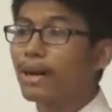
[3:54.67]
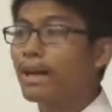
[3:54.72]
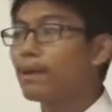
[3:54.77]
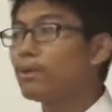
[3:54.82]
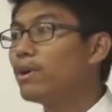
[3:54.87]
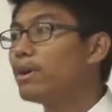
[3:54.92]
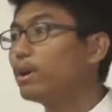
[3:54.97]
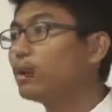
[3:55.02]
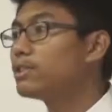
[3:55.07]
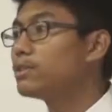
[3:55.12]
when
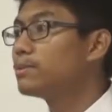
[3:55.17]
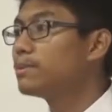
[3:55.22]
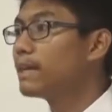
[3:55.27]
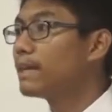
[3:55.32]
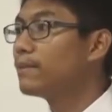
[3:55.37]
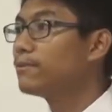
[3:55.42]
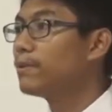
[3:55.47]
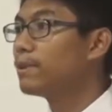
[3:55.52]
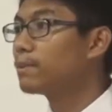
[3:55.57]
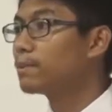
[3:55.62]
I want to
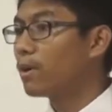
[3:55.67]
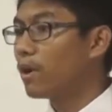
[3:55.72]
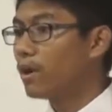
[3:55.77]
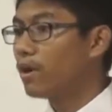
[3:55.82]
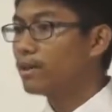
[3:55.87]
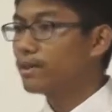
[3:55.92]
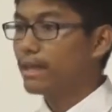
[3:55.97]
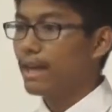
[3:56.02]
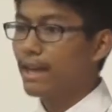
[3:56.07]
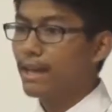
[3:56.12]
play
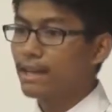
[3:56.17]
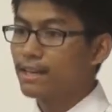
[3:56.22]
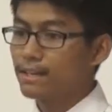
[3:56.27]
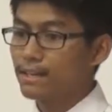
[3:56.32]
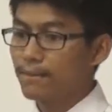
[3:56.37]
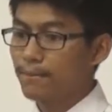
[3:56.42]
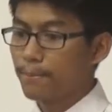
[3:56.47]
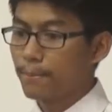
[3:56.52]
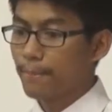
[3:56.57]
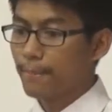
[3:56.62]
football, then